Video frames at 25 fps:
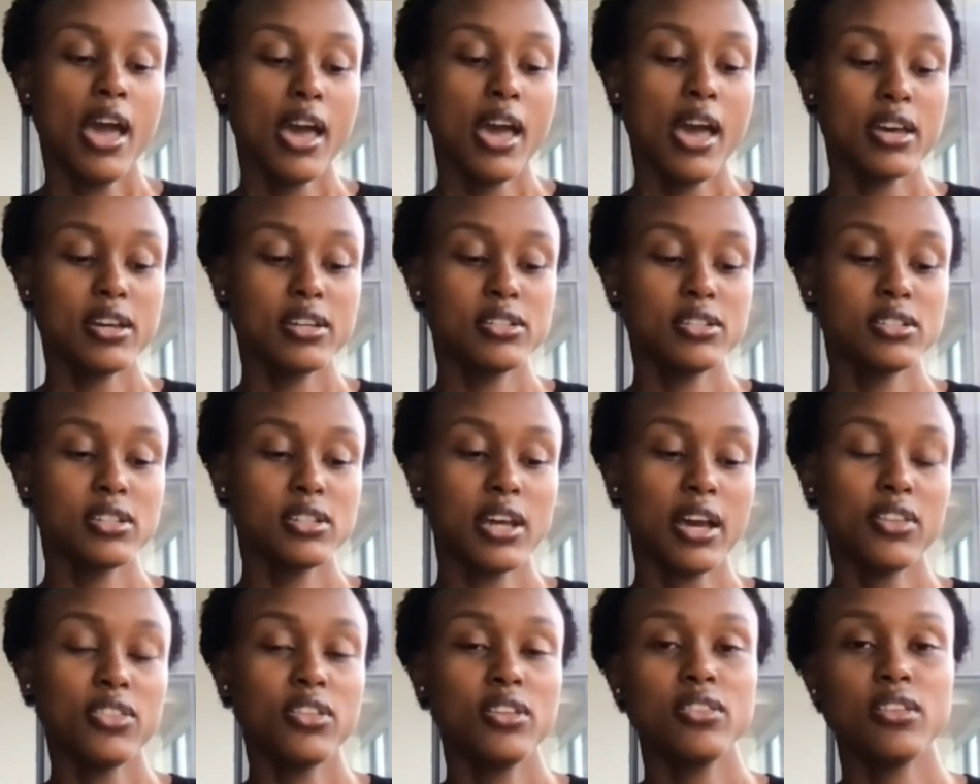
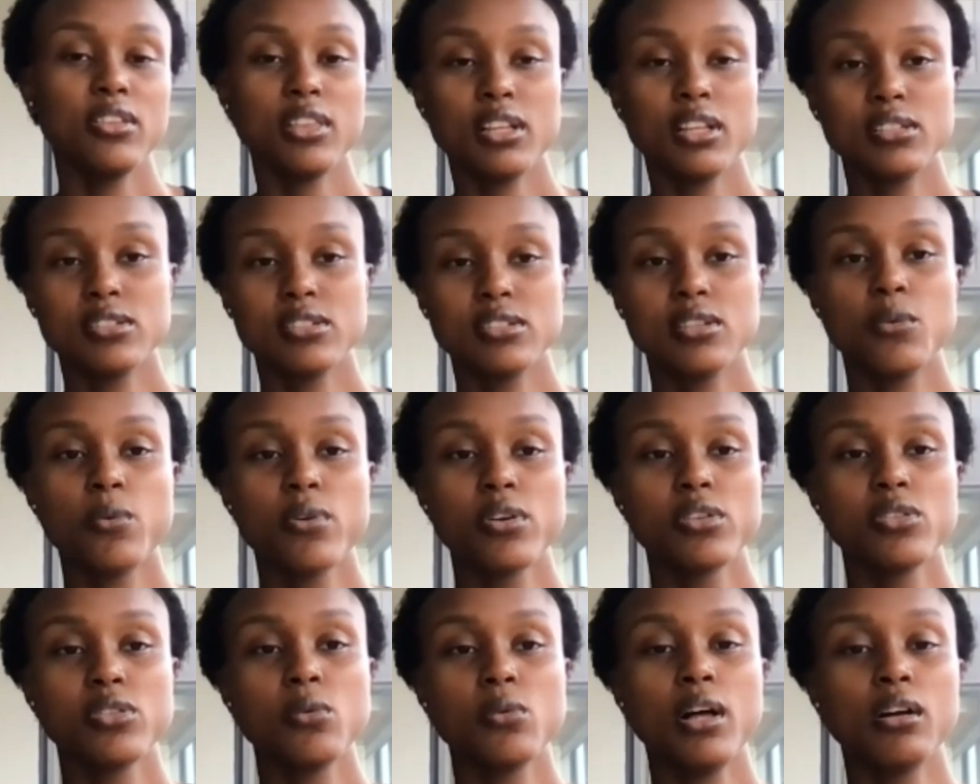And I think that that's a
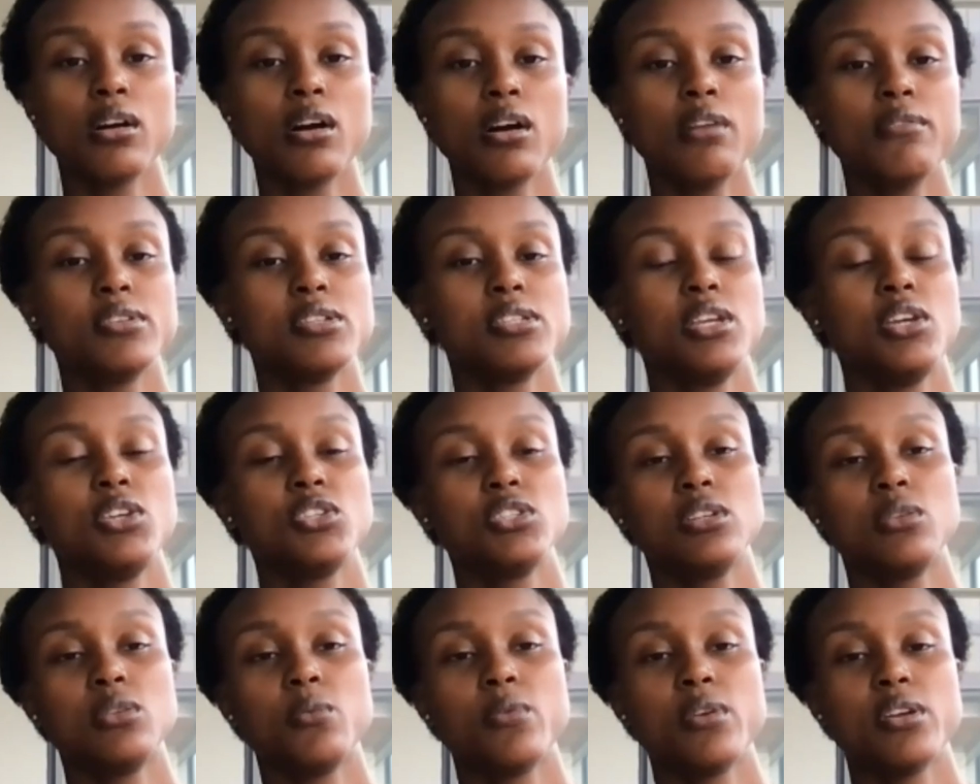worthwhile
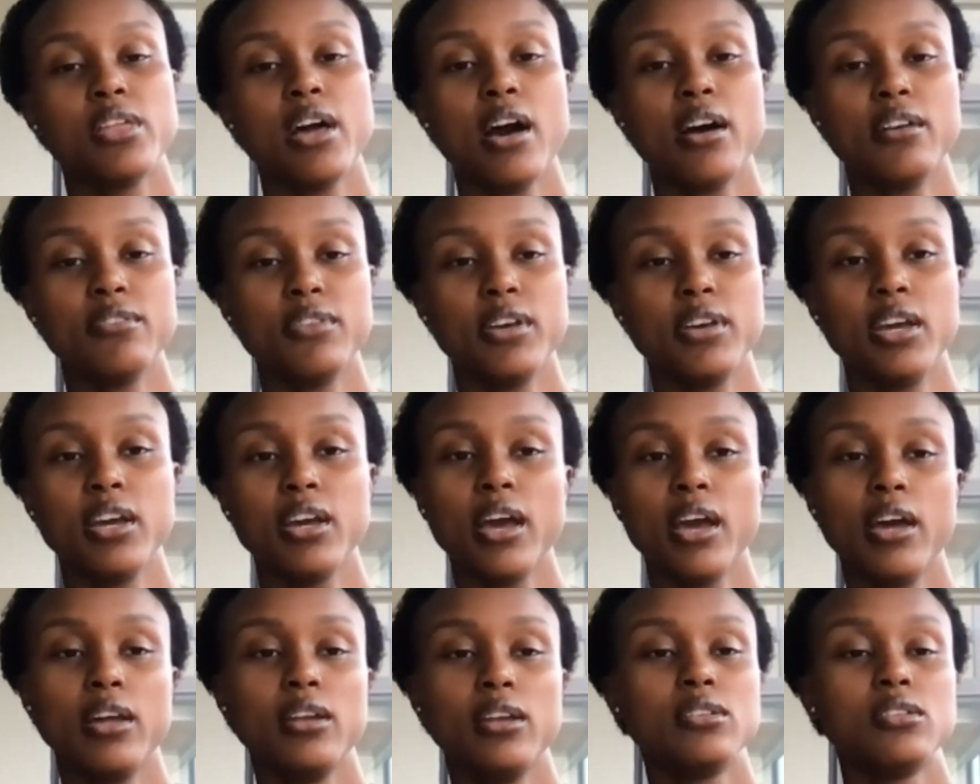conversation worth
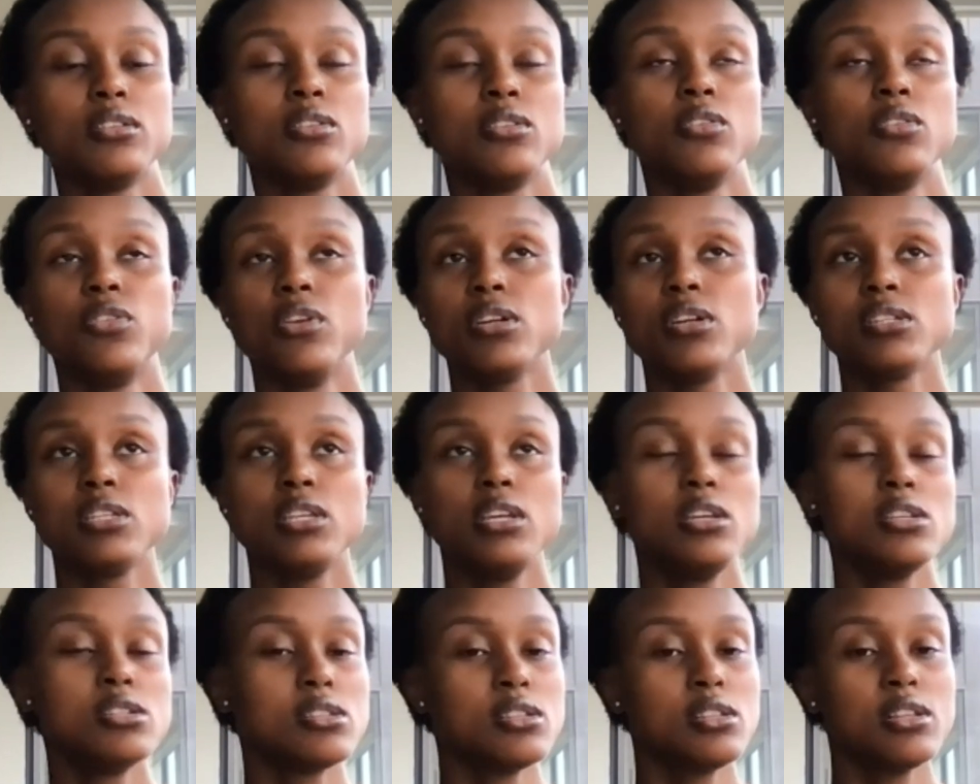having. And there's
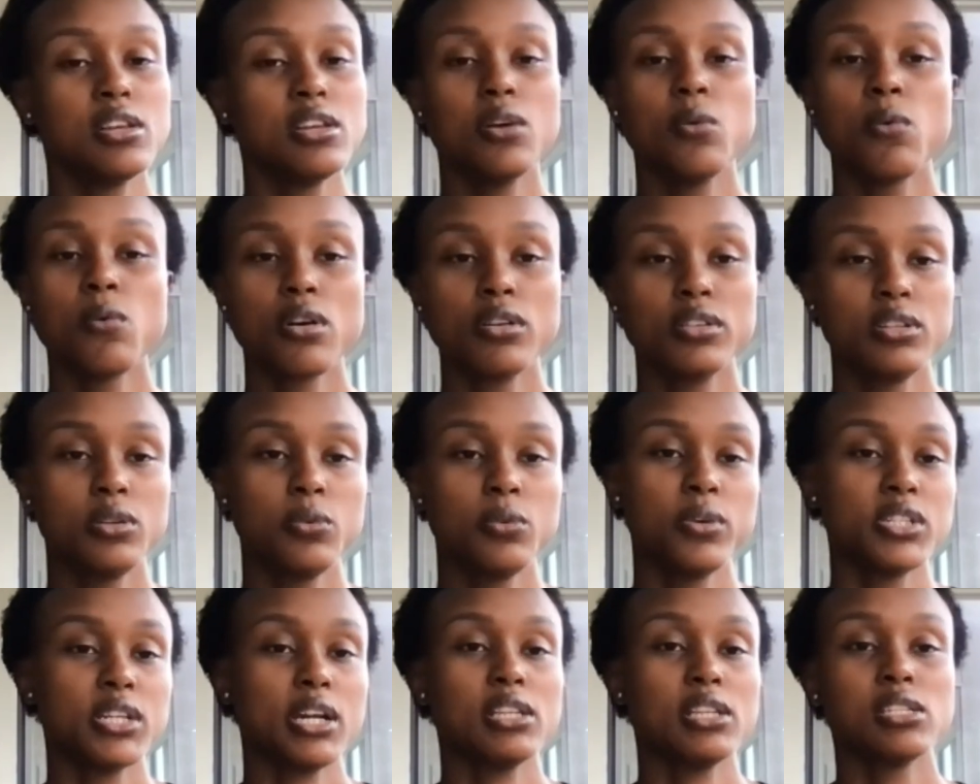easily a world in
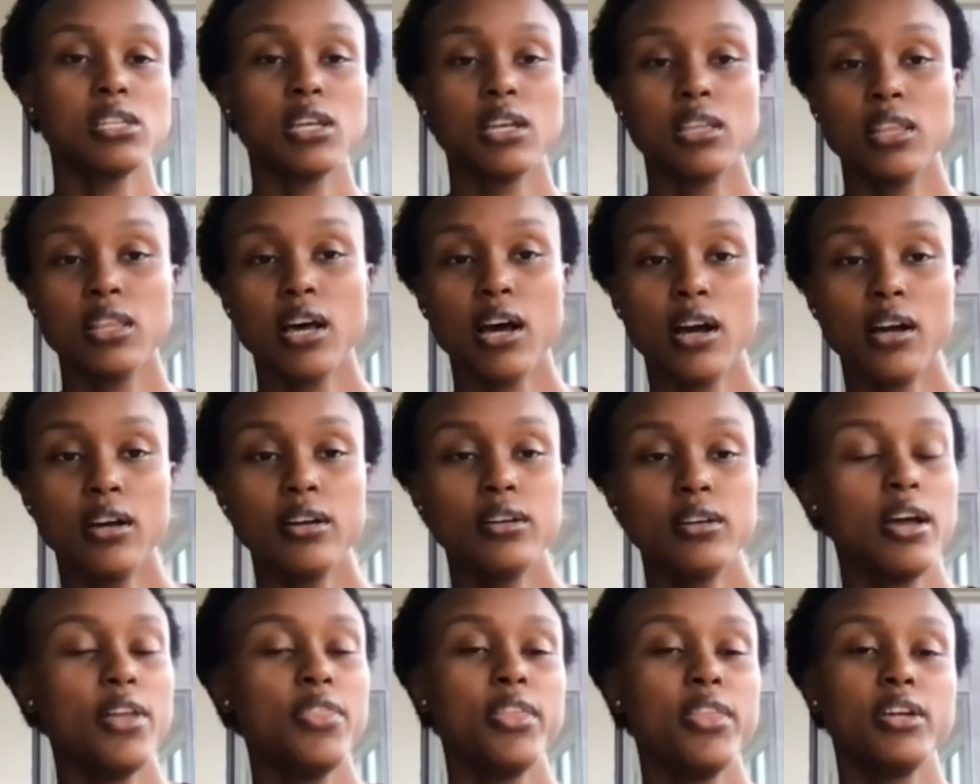which I said
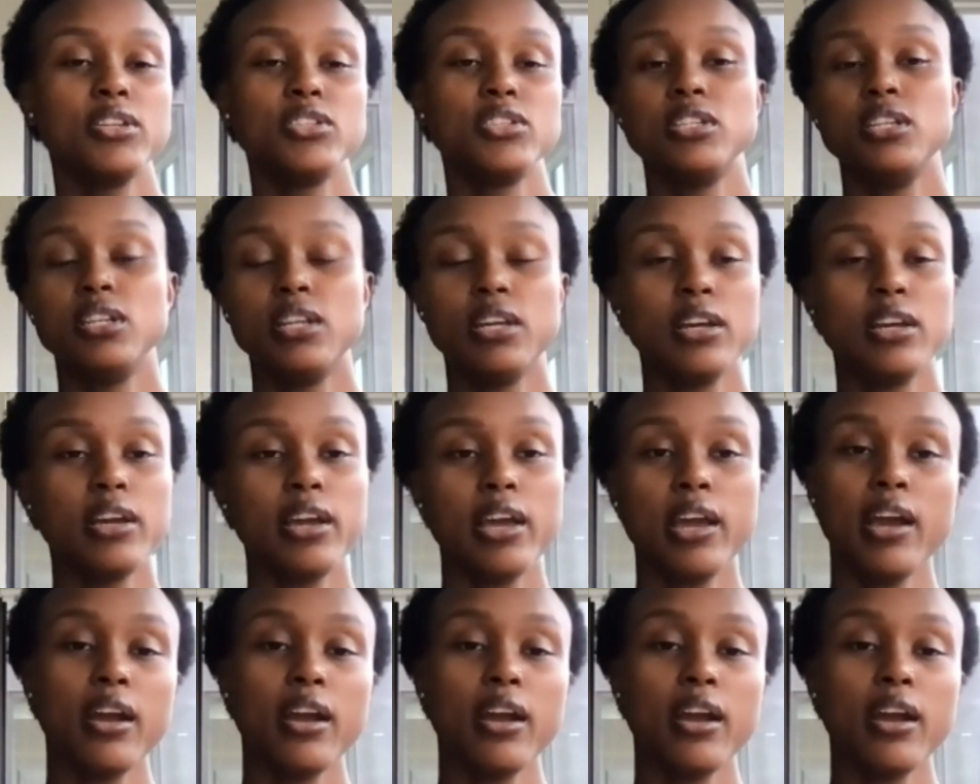that, and then she didn't